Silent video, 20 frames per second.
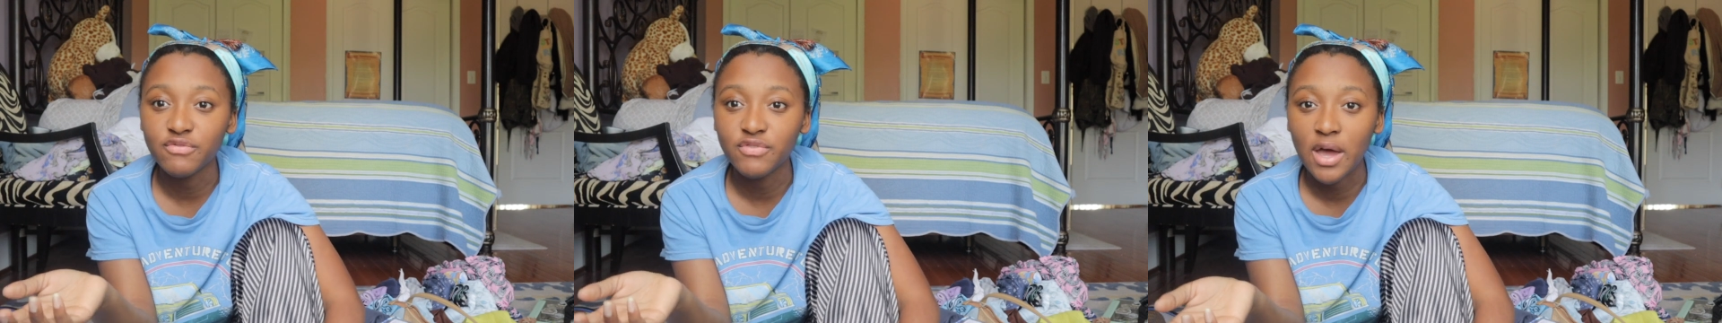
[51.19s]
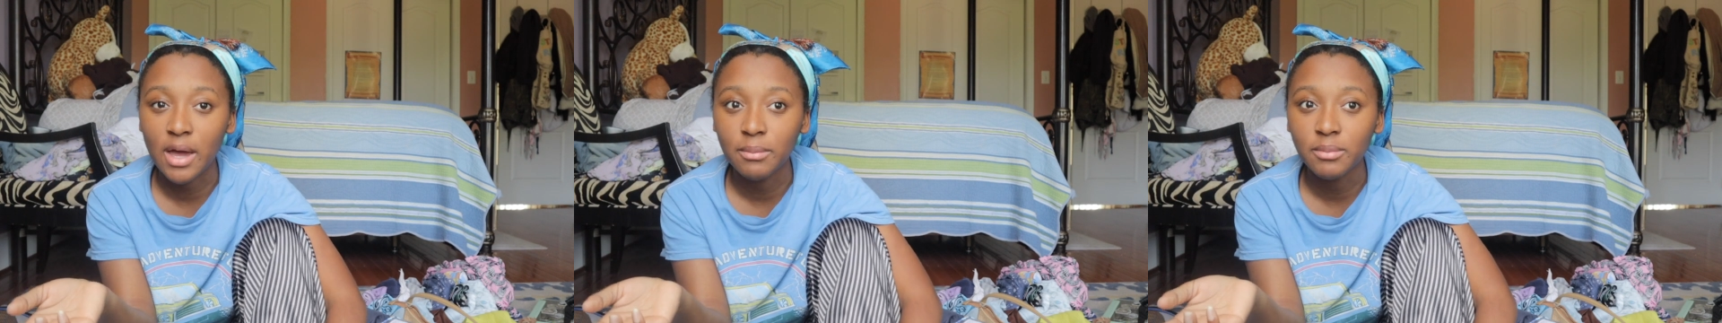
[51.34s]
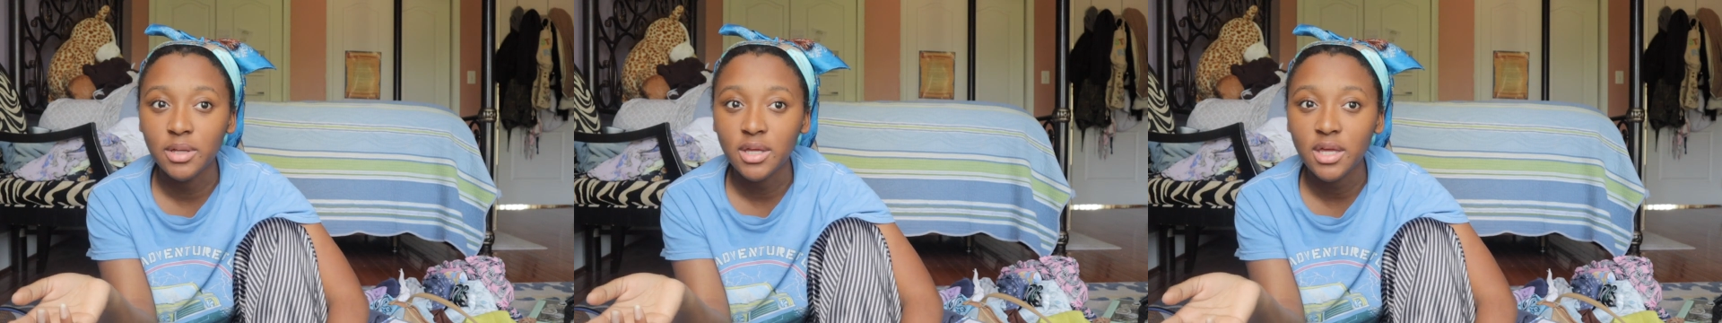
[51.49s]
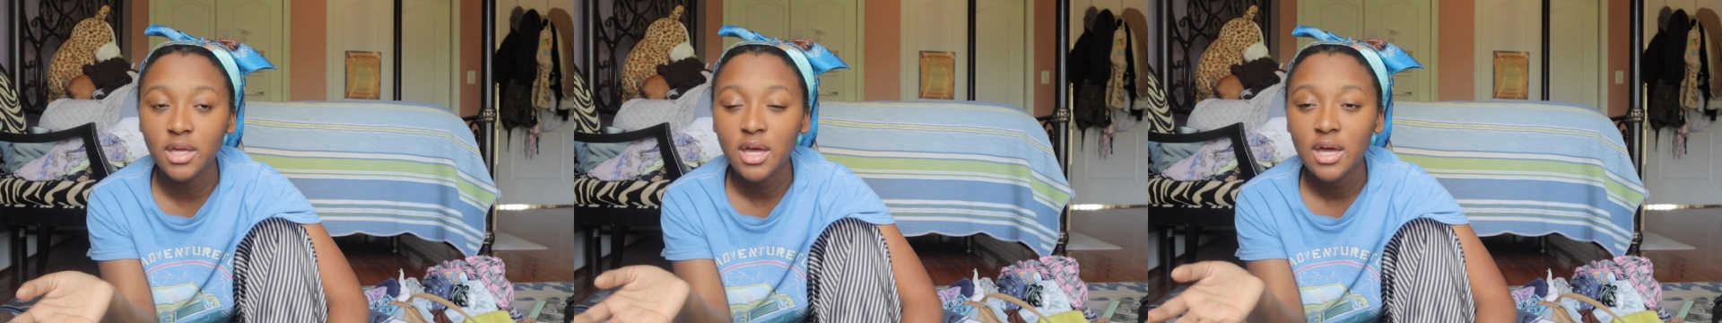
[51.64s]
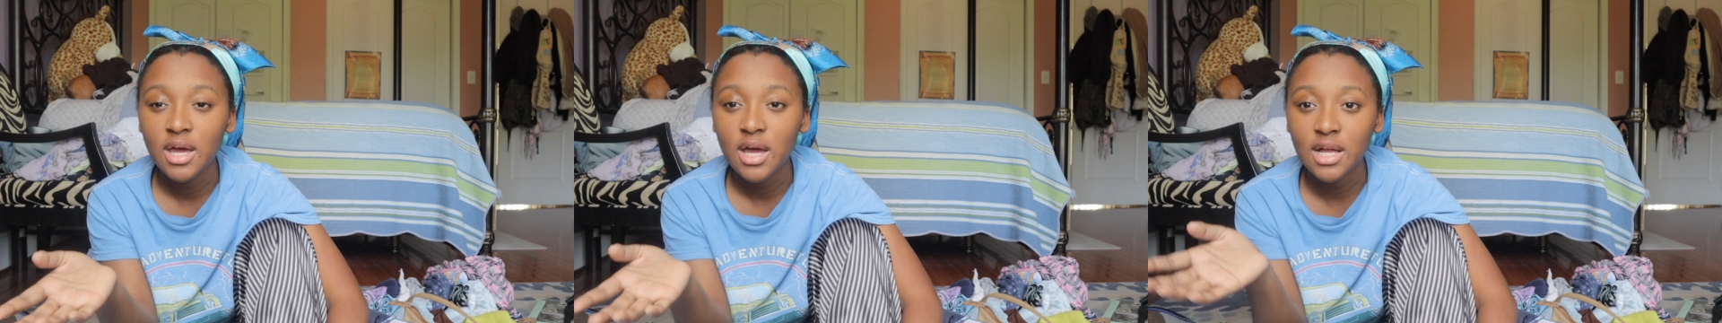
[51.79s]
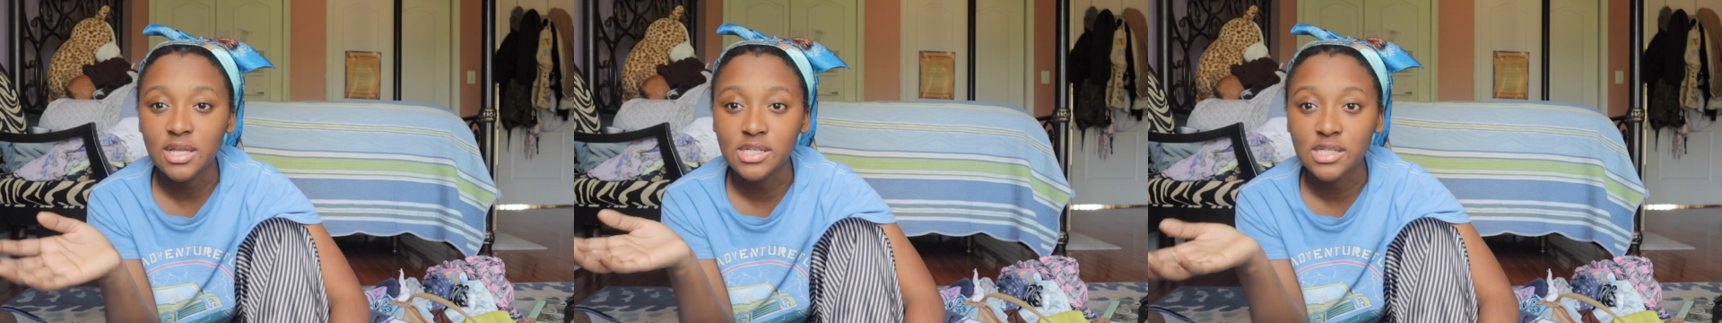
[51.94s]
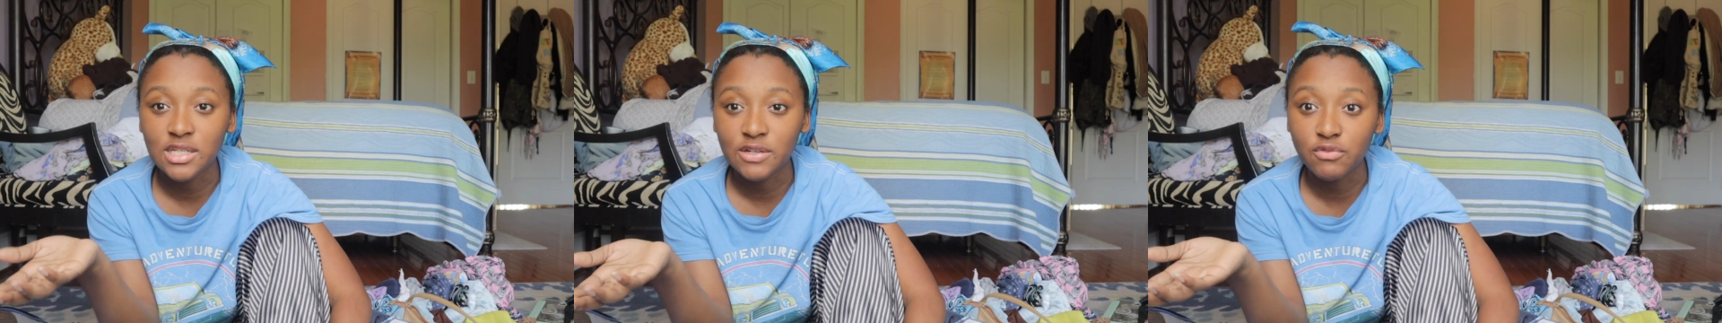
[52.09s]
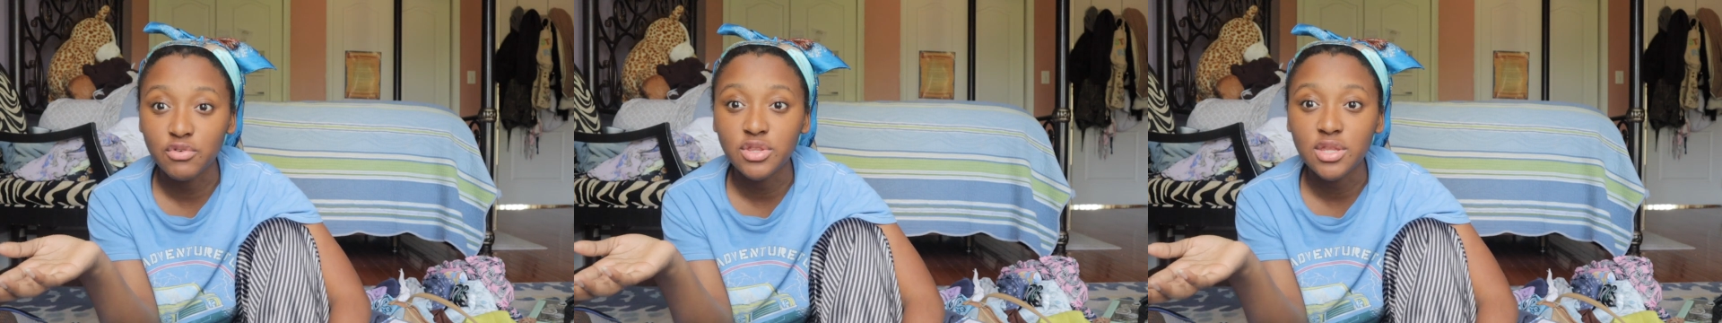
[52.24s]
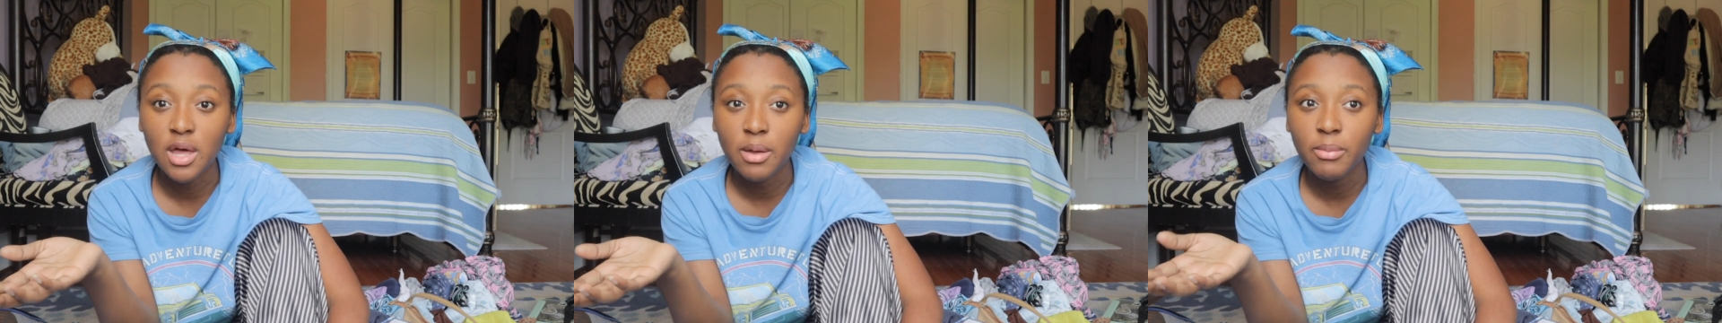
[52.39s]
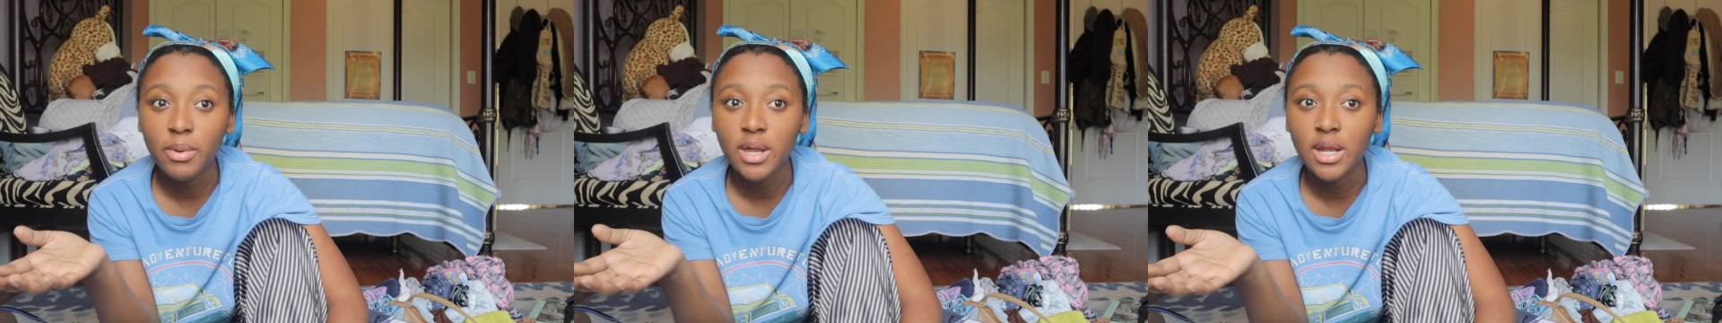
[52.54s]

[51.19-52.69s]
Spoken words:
family and to live with them,